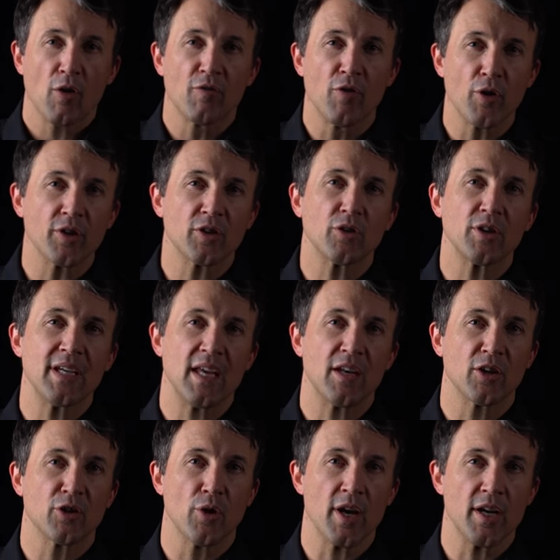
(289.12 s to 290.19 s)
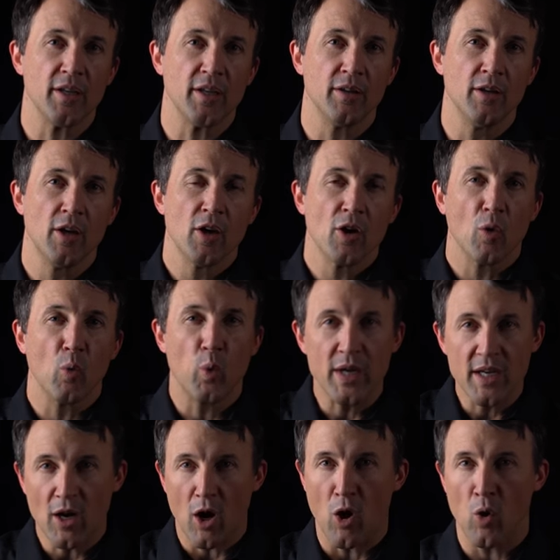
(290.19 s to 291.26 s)
Vertically integrated,
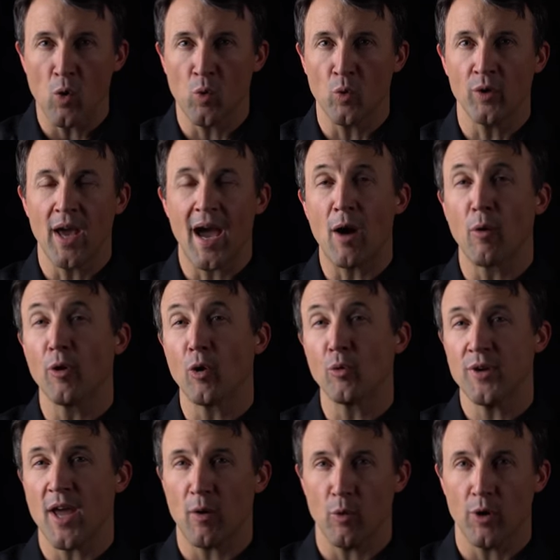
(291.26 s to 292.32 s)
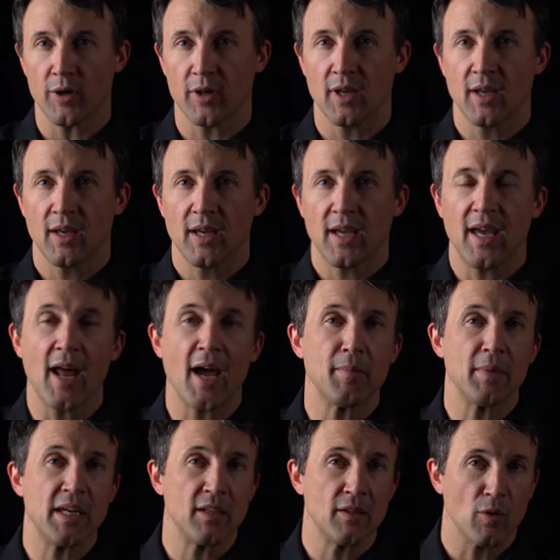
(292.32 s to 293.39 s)
we own our own network. And I
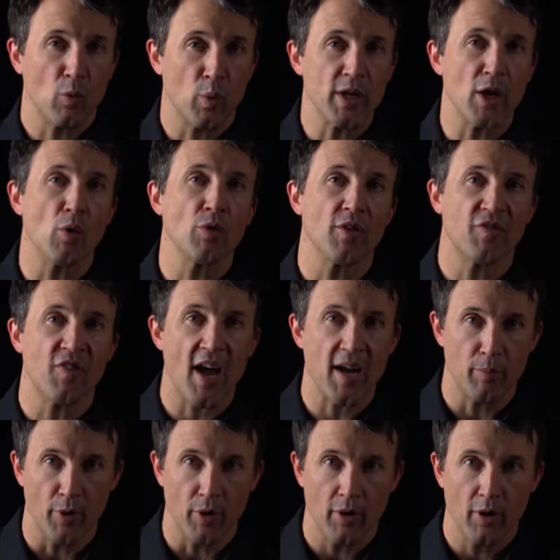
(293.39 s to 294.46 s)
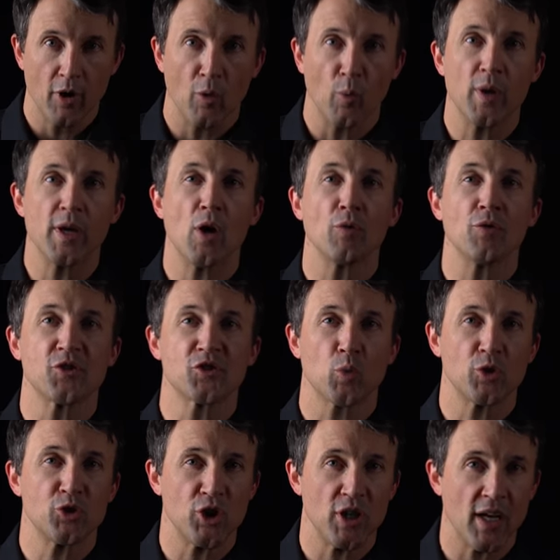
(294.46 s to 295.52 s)
mean, we own the fiber. We own the
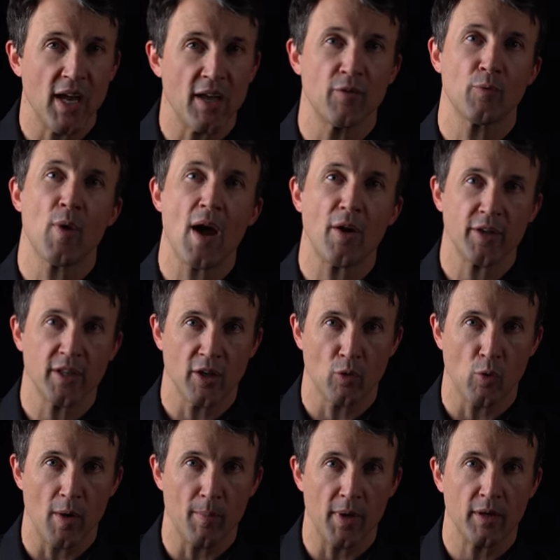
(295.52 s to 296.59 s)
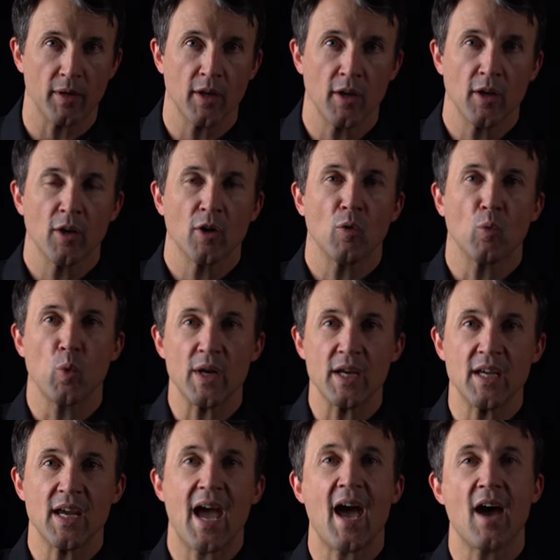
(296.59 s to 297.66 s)
switching and routing equipment.
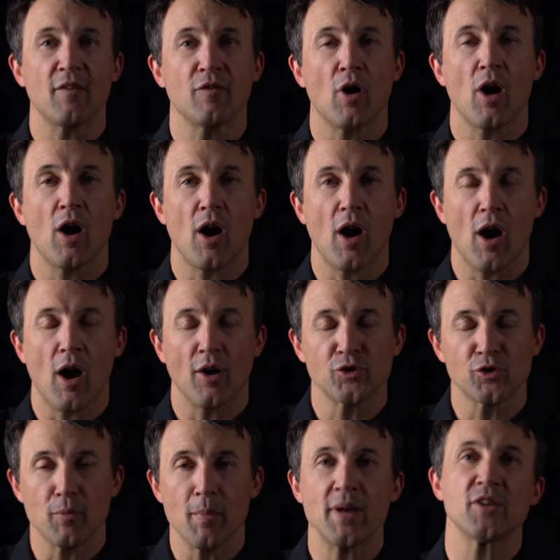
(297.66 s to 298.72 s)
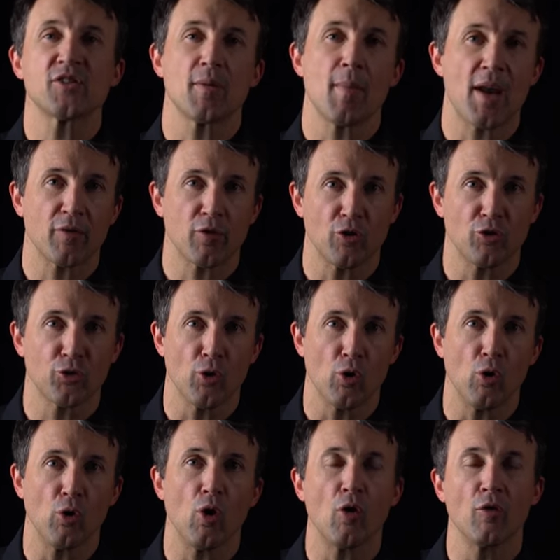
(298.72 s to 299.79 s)
We have tremendous amount of
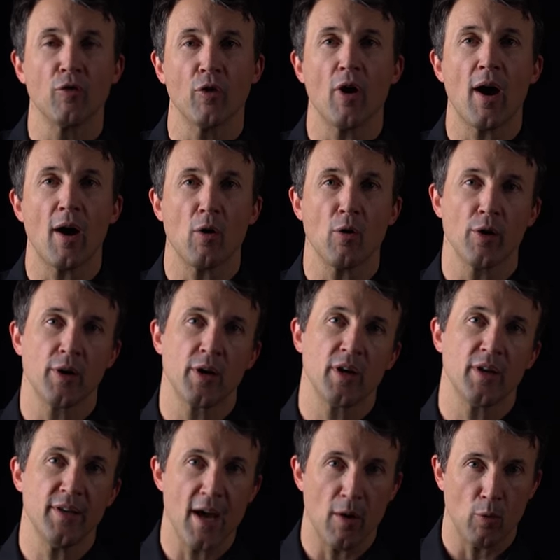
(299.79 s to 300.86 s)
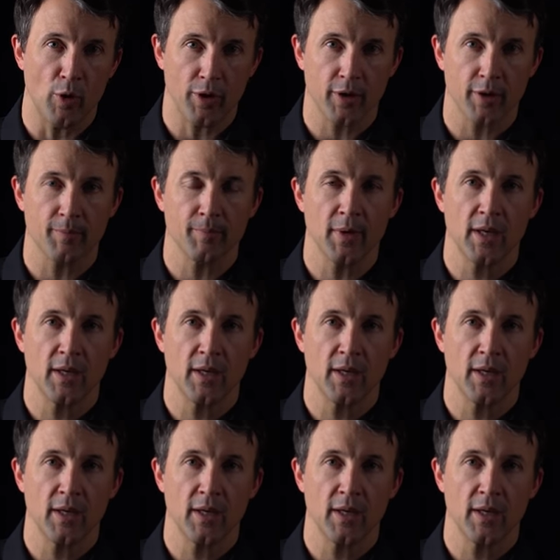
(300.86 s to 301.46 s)
control over our network.